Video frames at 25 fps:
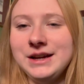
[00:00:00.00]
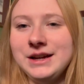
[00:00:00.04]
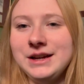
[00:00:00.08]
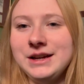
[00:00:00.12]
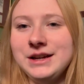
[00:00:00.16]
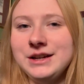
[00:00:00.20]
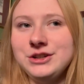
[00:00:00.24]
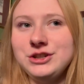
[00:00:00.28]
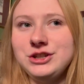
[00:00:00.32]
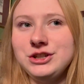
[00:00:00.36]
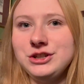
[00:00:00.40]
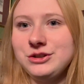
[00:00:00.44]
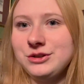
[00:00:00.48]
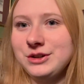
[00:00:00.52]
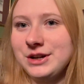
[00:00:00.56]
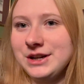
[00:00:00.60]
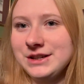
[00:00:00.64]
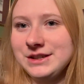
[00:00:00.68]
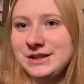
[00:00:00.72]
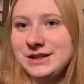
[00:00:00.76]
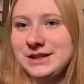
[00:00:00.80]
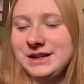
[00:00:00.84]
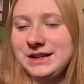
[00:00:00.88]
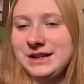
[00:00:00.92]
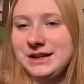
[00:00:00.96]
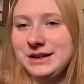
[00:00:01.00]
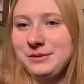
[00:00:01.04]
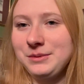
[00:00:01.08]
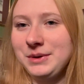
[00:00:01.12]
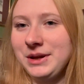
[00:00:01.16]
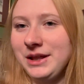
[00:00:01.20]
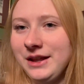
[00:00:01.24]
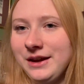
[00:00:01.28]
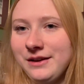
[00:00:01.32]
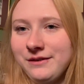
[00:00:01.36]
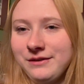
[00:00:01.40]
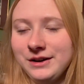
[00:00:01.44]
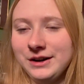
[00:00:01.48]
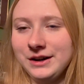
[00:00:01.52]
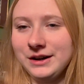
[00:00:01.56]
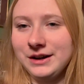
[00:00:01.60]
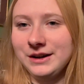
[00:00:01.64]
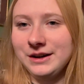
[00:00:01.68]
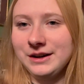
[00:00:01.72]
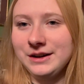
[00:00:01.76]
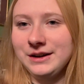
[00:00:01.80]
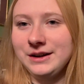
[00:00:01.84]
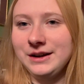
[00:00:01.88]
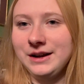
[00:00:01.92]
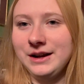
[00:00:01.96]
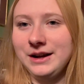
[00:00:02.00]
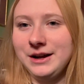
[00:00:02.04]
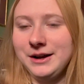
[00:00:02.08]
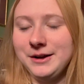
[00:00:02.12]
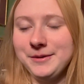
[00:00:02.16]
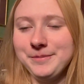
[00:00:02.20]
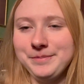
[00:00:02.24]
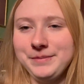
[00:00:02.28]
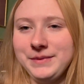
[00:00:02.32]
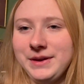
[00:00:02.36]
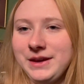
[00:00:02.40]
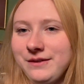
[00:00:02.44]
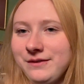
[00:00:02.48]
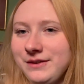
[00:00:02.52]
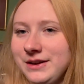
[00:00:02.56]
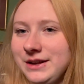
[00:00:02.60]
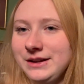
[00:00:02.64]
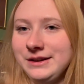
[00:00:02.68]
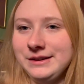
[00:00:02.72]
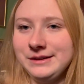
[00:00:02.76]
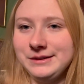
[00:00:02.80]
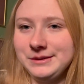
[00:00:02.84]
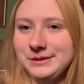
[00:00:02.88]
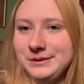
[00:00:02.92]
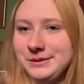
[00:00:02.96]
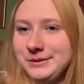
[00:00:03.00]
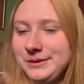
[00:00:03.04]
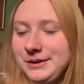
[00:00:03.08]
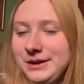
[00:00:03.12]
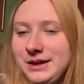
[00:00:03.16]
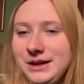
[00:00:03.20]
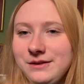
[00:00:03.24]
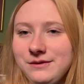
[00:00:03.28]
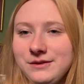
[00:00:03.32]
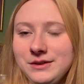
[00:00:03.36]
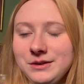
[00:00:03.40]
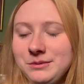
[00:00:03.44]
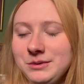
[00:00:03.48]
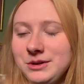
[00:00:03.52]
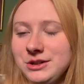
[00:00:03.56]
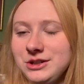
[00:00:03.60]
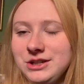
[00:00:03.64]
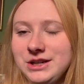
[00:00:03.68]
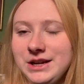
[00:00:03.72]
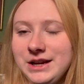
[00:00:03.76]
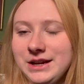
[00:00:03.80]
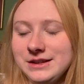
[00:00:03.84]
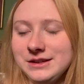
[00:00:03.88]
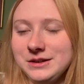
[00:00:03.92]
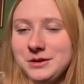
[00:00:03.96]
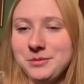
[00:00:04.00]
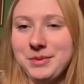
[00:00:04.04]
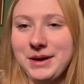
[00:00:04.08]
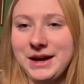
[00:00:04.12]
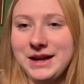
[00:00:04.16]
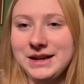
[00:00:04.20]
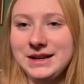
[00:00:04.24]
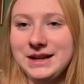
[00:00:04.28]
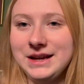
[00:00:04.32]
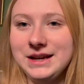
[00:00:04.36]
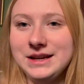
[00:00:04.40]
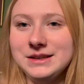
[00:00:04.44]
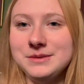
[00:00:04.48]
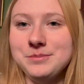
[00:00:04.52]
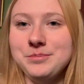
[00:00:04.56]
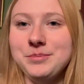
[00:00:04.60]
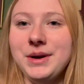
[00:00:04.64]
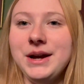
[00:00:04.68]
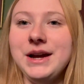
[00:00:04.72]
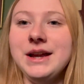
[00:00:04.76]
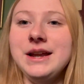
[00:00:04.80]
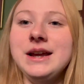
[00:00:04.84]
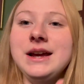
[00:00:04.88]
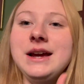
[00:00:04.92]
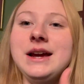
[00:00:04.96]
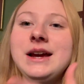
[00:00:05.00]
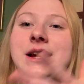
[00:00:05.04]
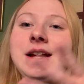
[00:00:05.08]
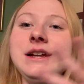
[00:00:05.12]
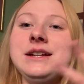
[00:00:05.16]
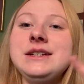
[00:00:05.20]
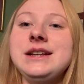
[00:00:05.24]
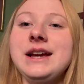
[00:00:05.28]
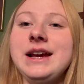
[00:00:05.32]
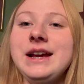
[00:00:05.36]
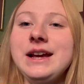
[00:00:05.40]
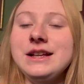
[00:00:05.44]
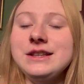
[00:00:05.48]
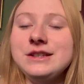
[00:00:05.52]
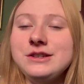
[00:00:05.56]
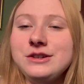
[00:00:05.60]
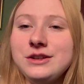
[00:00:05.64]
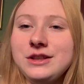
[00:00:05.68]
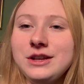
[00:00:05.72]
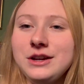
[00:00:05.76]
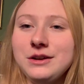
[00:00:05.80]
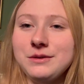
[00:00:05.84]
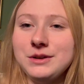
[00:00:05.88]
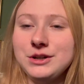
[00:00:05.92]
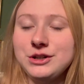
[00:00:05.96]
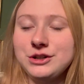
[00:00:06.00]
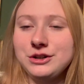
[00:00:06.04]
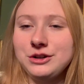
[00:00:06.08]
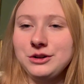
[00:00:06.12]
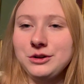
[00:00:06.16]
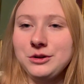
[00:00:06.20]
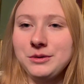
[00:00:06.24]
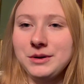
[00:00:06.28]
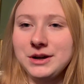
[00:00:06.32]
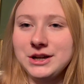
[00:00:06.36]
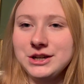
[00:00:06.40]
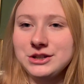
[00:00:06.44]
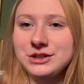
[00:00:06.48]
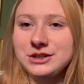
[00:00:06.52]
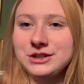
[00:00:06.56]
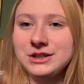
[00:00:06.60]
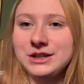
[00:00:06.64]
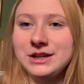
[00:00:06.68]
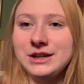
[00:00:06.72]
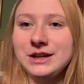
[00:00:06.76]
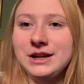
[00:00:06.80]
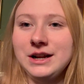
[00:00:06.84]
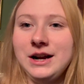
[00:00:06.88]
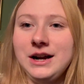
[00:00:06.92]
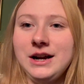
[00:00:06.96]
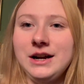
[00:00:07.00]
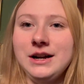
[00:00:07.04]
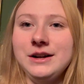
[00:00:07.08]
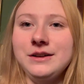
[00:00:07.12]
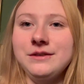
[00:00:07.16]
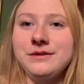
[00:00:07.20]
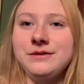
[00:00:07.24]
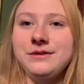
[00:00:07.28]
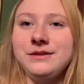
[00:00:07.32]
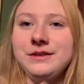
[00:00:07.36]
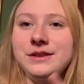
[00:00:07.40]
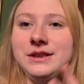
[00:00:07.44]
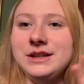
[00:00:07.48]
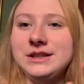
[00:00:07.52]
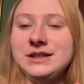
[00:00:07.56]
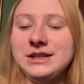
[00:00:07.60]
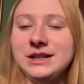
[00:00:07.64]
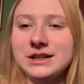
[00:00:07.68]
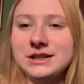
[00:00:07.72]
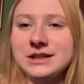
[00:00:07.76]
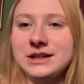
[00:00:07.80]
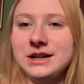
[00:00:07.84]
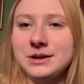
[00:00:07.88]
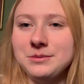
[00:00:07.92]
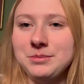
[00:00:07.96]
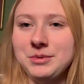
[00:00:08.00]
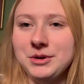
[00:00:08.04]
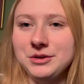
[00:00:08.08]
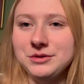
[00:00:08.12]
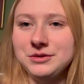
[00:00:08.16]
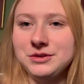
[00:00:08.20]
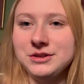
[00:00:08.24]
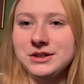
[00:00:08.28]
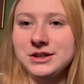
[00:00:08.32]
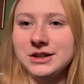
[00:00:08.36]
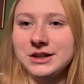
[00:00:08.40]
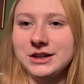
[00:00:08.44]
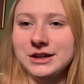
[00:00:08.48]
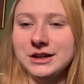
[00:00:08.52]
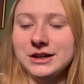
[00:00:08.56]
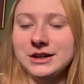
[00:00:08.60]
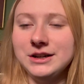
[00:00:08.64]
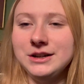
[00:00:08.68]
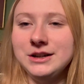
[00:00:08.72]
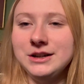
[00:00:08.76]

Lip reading: she's trusty. We love her, even when she has her bad days. But to answer the original question of the TikTok poster,